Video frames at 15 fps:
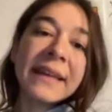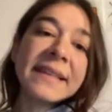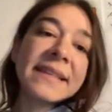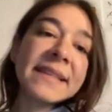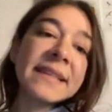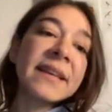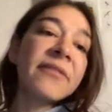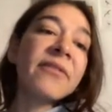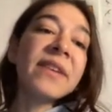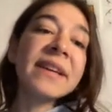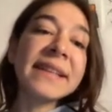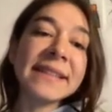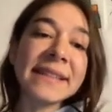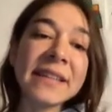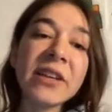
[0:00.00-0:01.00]
Yes,
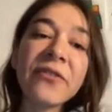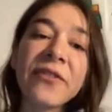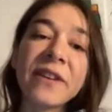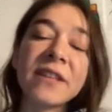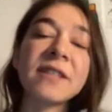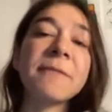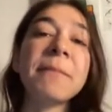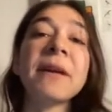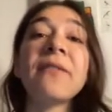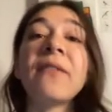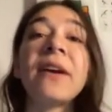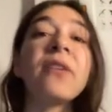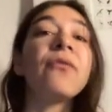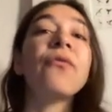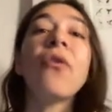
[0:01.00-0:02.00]
what is the difference
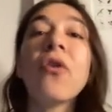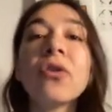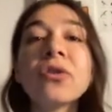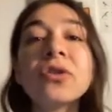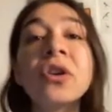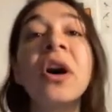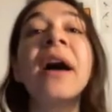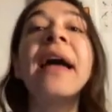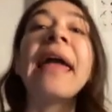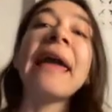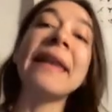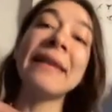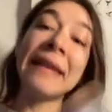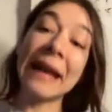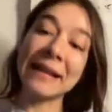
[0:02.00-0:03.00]
between false
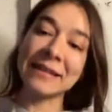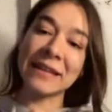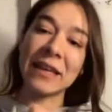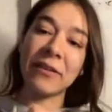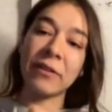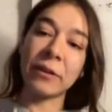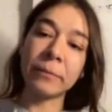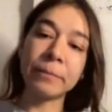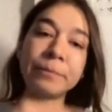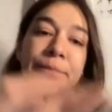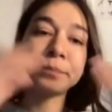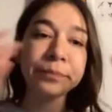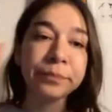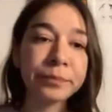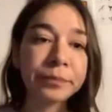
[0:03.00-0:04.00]
and not given?